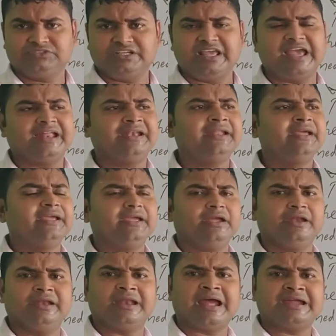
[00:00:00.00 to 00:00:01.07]
and
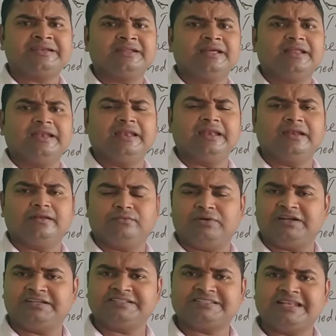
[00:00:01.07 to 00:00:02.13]
in night
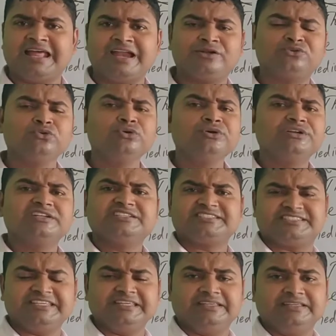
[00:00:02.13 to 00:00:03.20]
what is land to
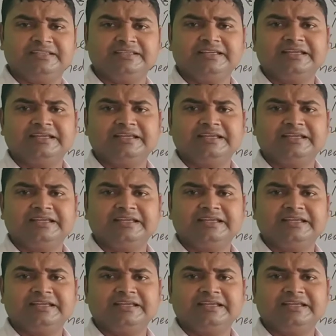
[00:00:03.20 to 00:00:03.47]
sea.